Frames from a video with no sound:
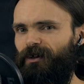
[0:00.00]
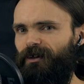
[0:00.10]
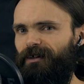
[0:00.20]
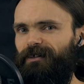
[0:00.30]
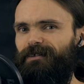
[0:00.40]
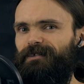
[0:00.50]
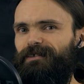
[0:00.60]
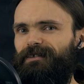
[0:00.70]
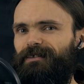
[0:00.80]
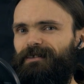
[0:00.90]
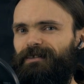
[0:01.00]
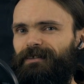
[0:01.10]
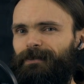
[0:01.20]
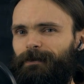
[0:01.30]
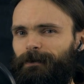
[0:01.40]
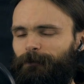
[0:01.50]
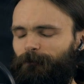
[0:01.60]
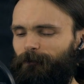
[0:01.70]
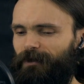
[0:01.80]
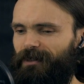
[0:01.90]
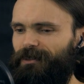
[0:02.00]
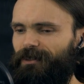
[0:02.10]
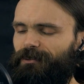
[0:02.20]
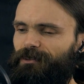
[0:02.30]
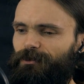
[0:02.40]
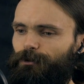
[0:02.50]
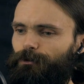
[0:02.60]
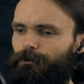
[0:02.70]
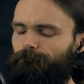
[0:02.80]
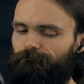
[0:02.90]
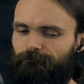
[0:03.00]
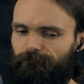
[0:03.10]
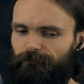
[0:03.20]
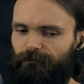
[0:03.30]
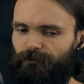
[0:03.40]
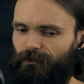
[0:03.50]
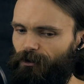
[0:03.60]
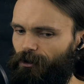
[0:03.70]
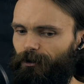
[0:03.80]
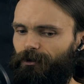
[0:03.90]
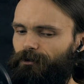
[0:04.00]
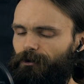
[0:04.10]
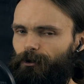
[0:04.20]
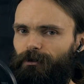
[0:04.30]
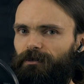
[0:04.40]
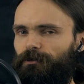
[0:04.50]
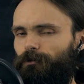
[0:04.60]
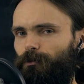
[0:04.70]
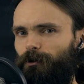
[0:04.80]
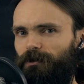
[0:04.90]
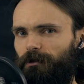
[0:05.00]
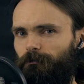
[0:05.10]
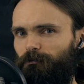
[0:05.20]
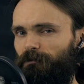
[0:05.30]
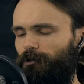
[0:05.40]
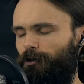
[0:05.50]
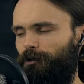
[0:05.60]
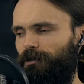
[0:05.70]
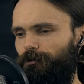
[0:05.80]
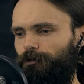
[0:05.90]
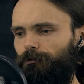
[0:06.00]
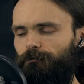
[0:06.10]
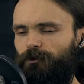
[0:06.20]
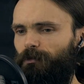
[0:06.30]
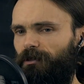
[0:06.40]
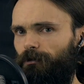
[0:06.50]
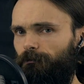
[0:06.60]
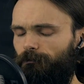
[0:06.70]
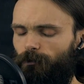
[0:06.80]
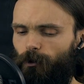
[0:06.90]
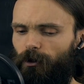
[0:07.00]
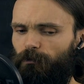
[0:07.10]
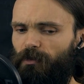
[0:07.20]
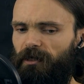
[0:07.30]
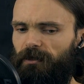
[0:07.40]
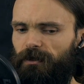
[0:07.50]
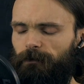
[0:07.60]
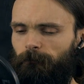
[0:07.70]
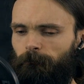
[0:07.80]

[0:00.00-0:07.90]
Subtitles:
and I started to learn Korean in the morning before going to my workplace.